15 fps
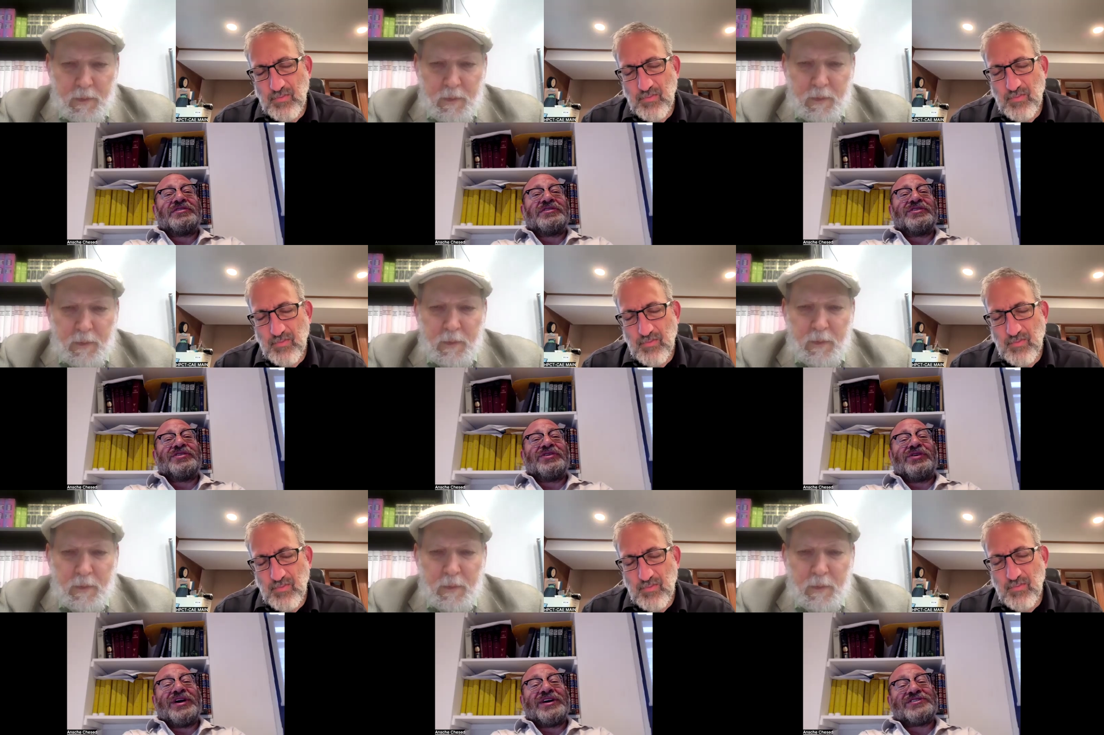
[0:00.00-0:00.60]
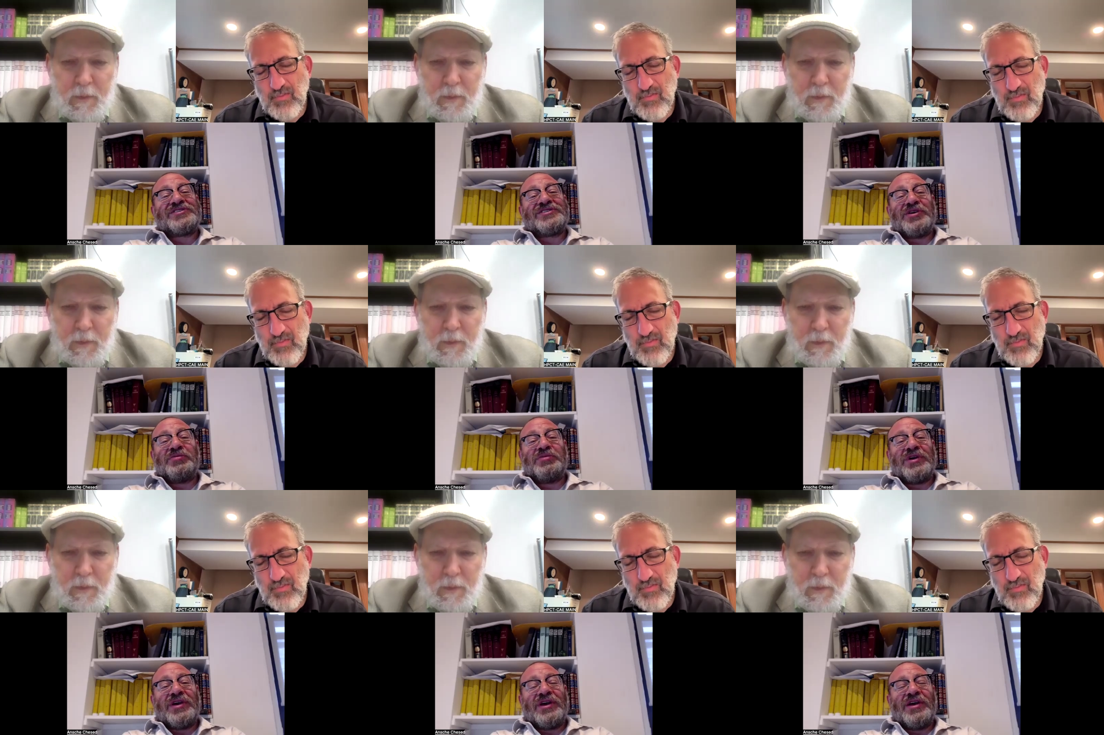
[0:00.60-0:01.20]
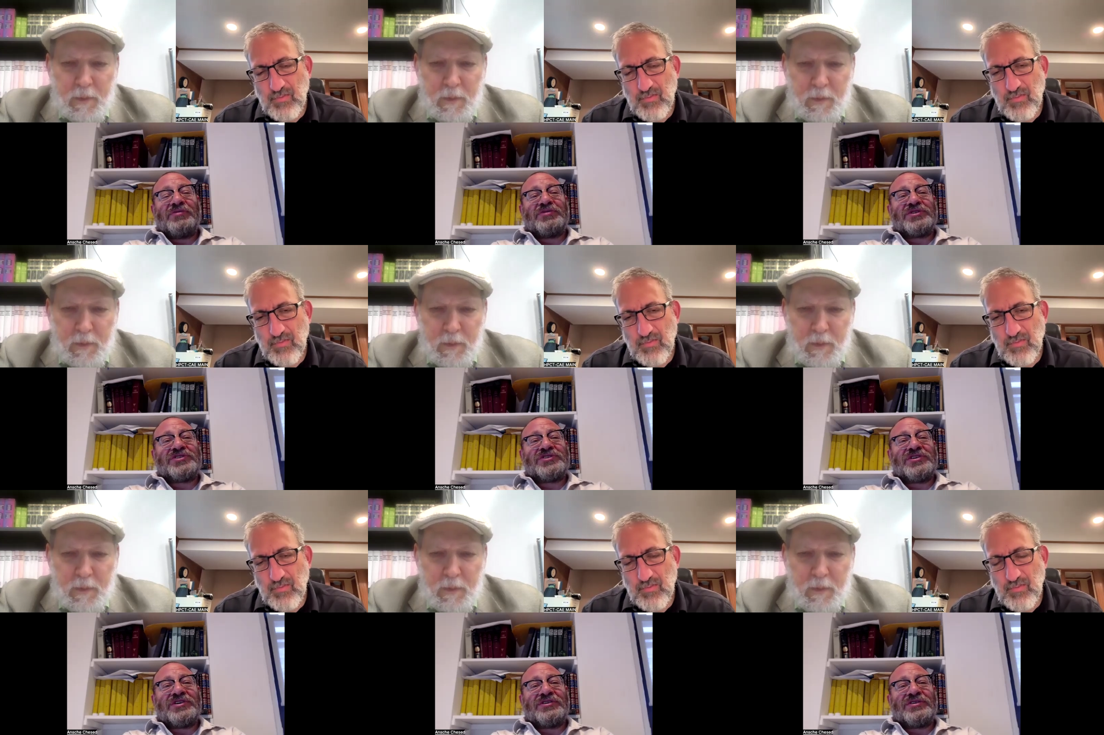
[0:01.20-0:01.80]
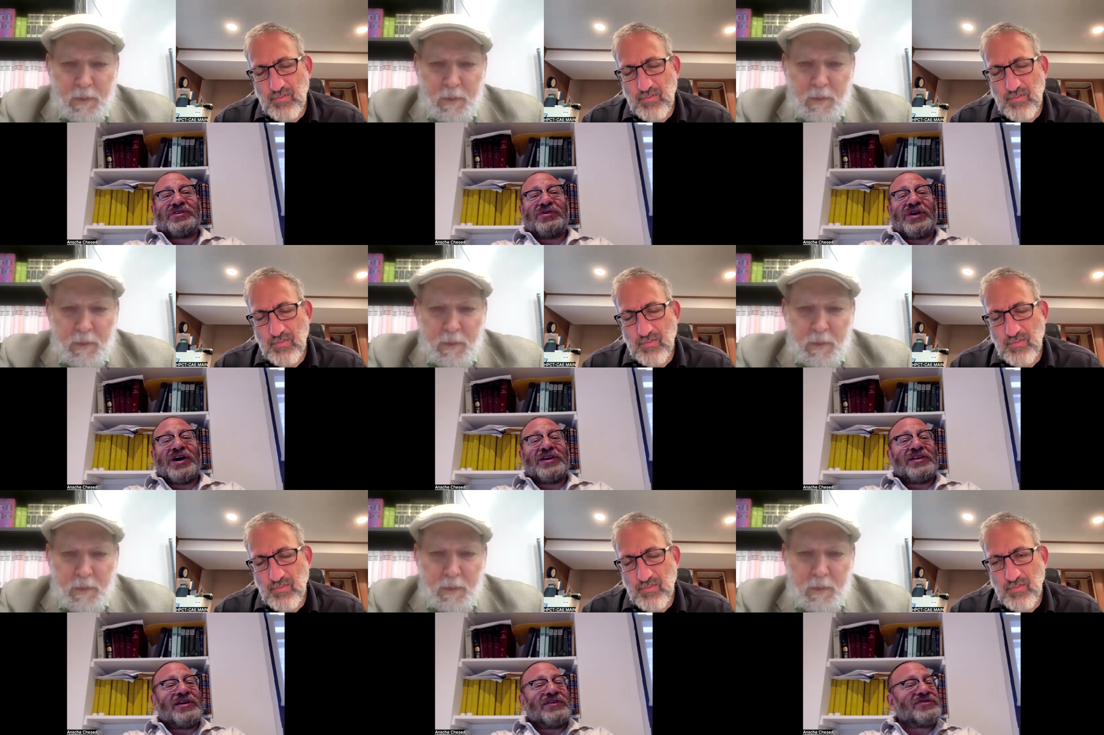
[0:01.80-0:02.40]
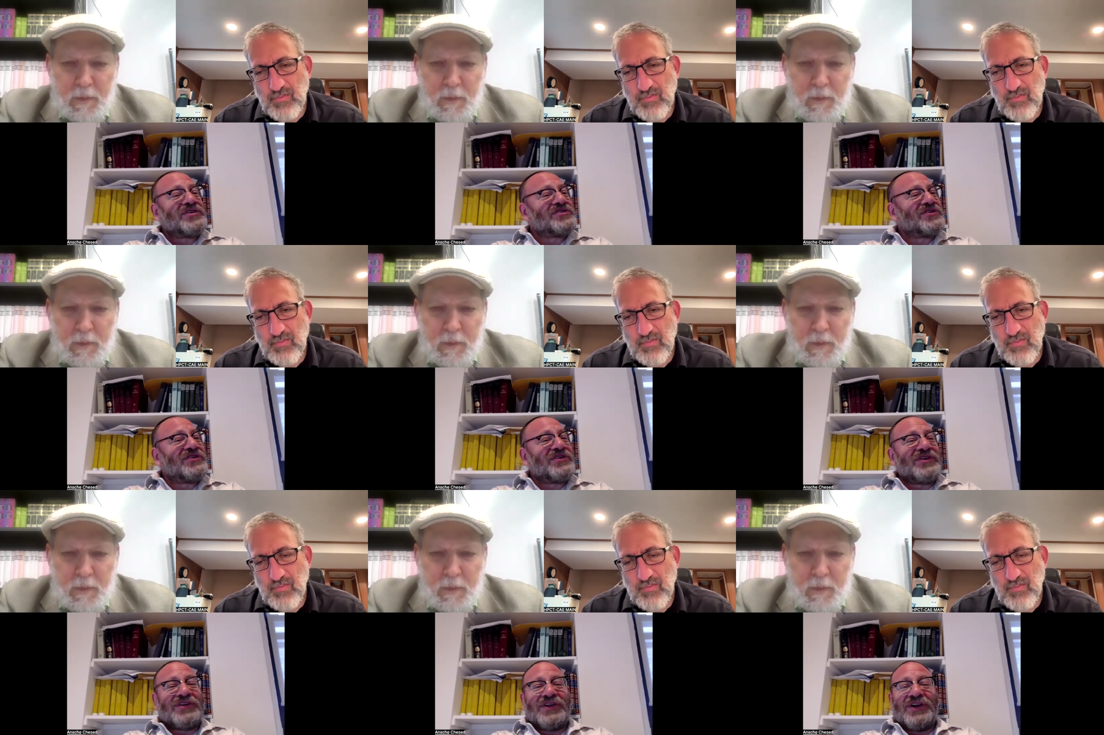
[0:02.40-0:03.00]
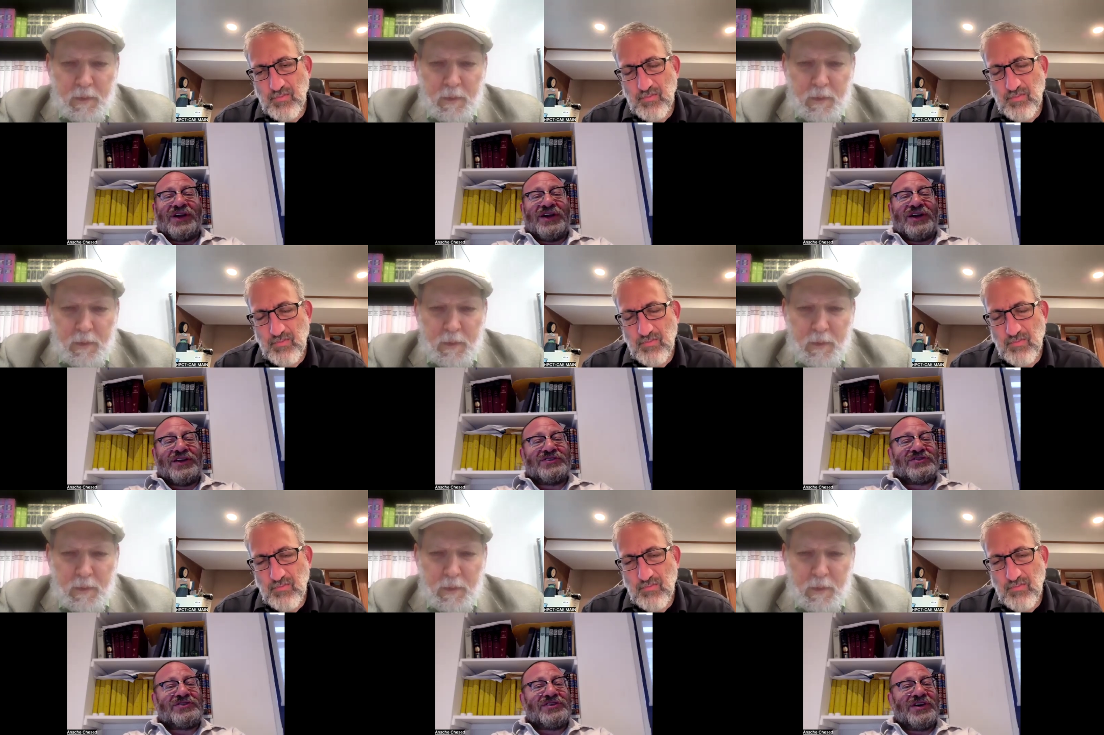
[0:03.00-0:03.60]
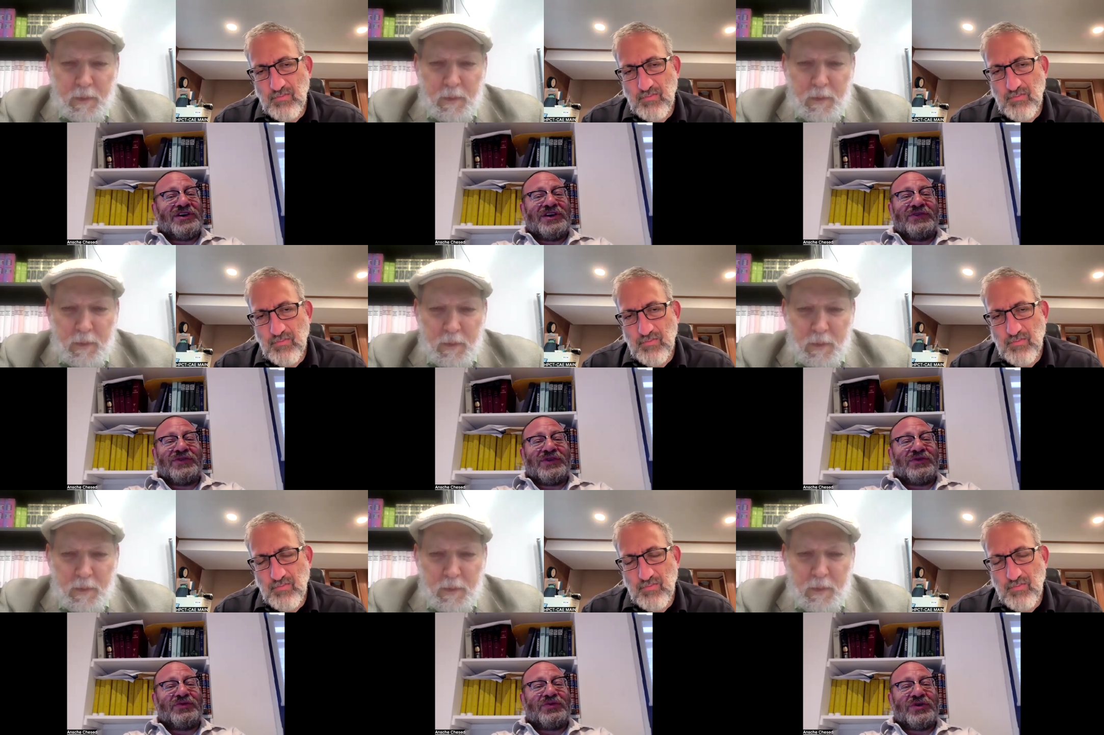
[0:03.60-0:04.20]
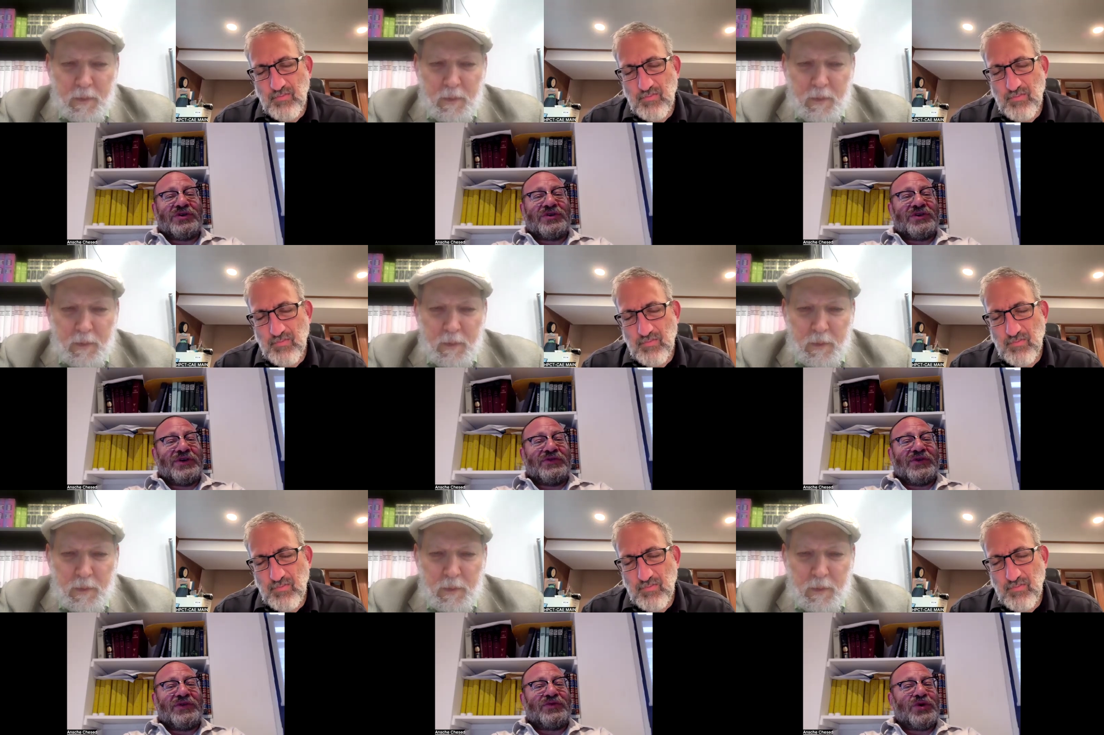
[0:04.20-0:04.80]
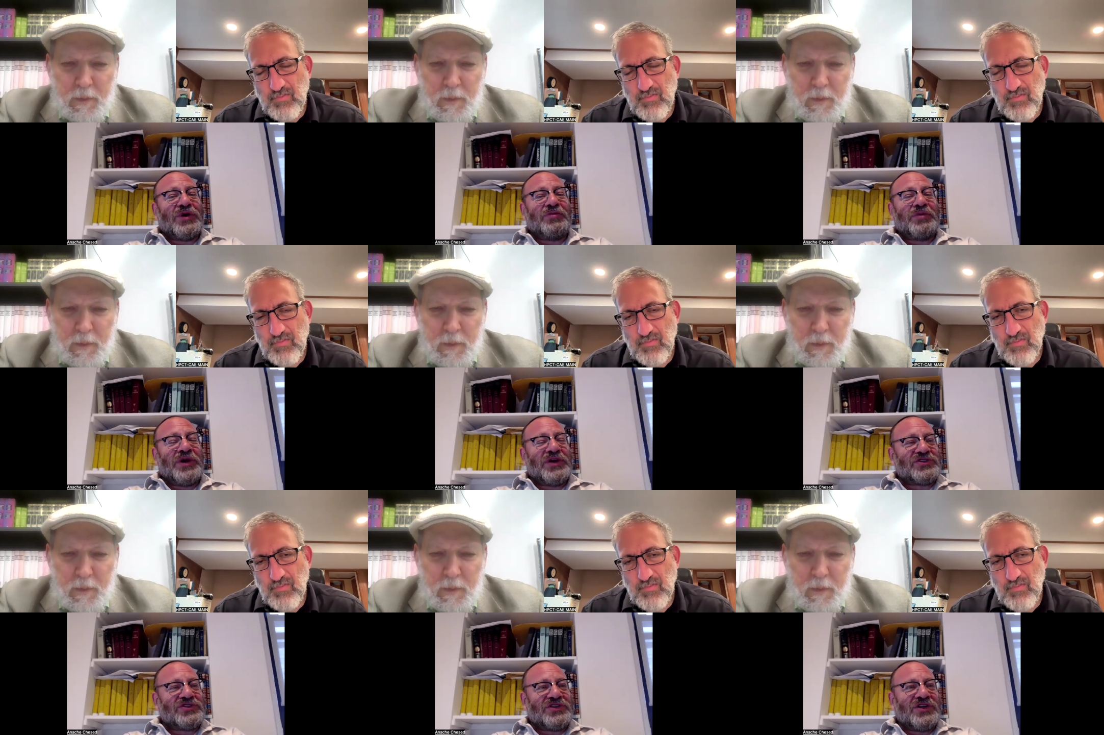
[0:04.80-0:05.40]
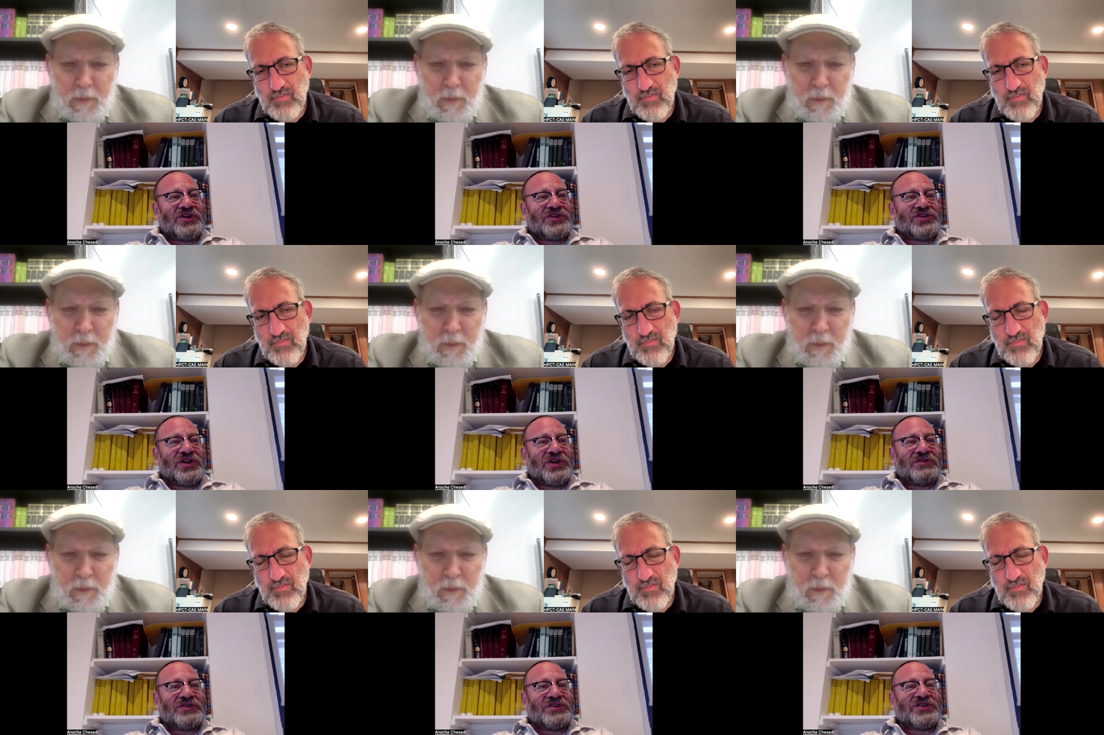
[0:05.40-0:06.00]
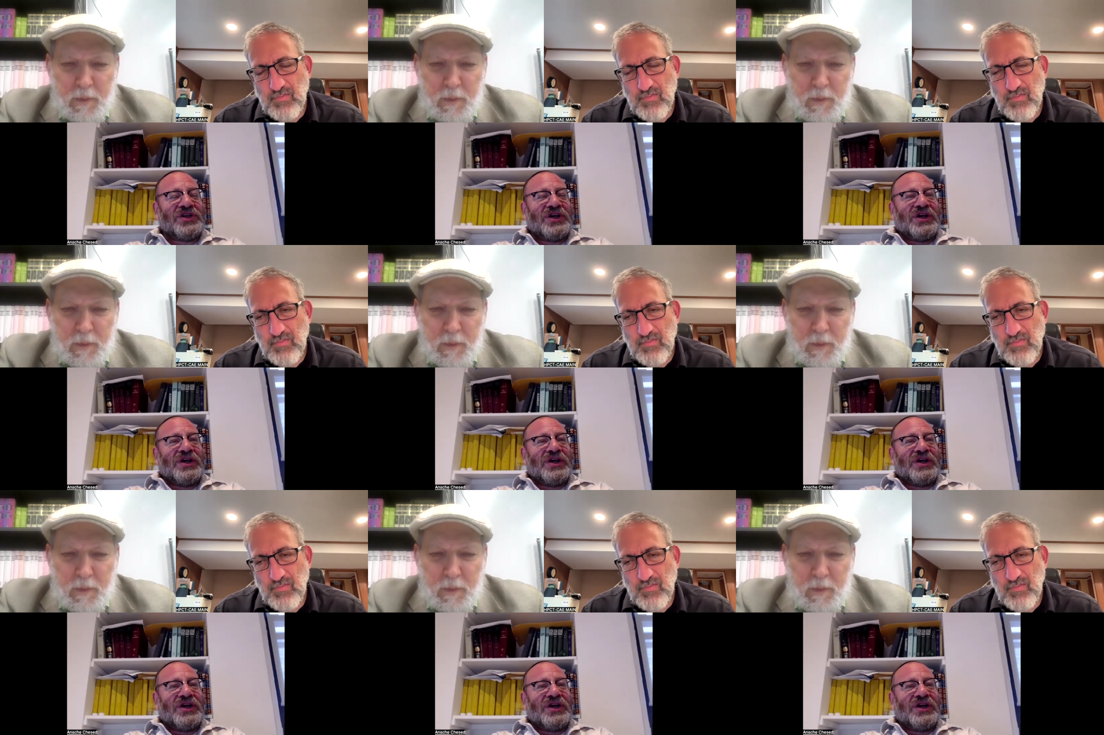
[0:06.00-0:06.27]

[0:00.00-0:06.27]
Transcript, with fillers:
Speaker 1: you know, and still being able to, you know, God loves us all, and uh, even if we're even if we're impatient and ungenerous,